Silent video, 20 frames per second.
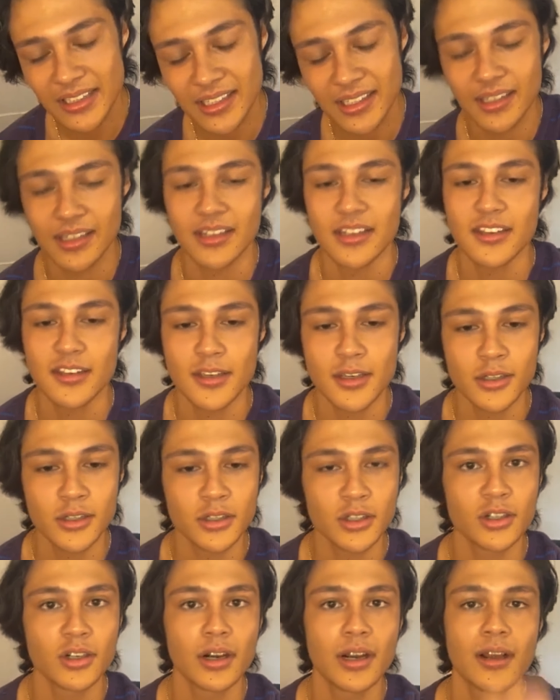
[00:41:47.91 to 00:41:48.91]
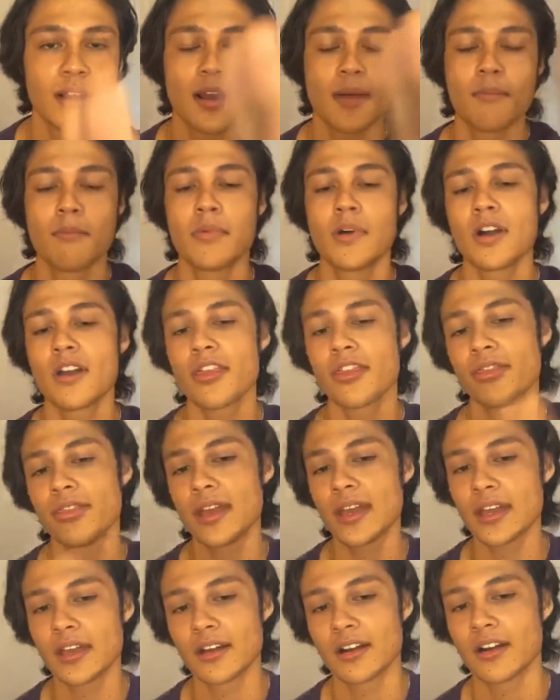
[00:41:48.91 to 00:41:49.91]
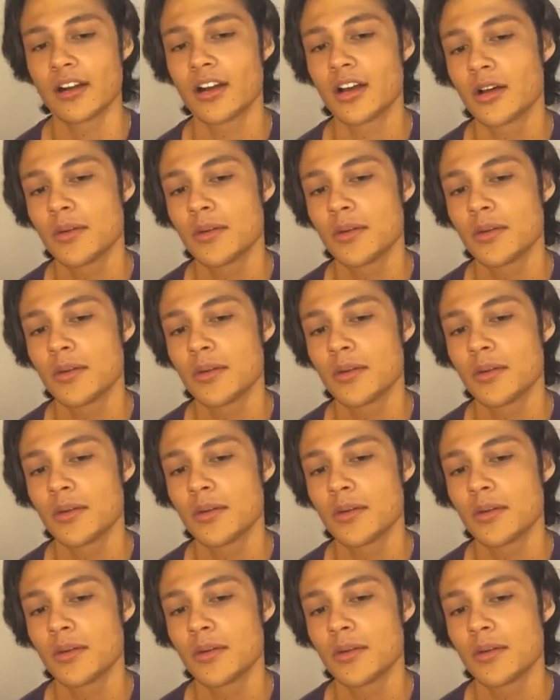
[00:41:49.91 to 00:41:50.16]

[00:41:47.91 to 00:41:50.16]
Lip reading: yung birthday girl.